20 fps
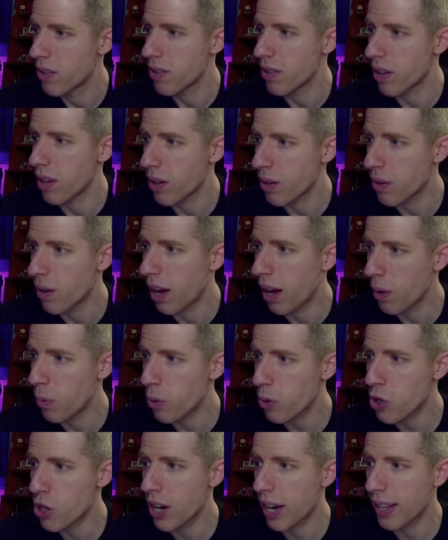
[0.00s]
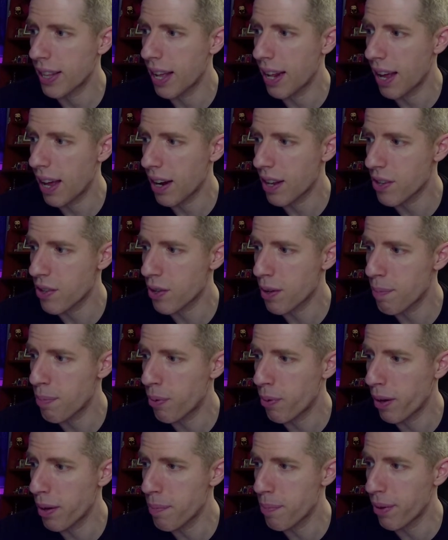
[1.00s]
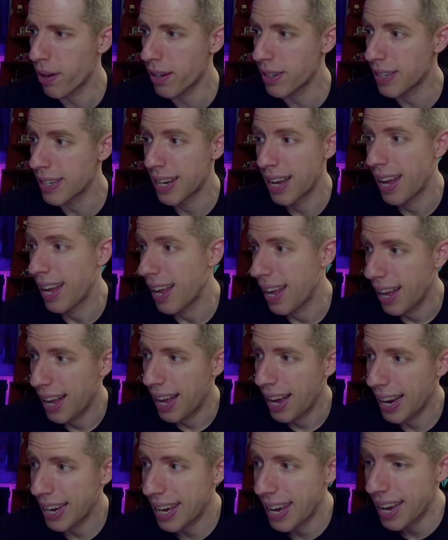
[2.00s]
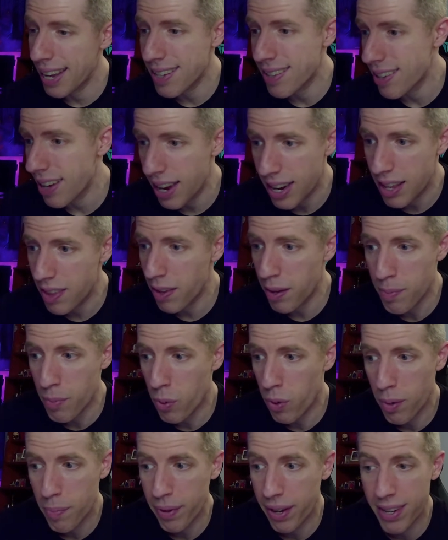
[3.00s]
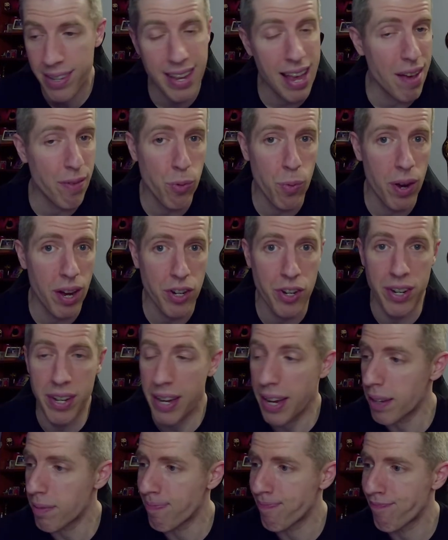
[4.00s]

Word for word: So I will check that out at some point, but I can't say anything more because I haven't watched it yet.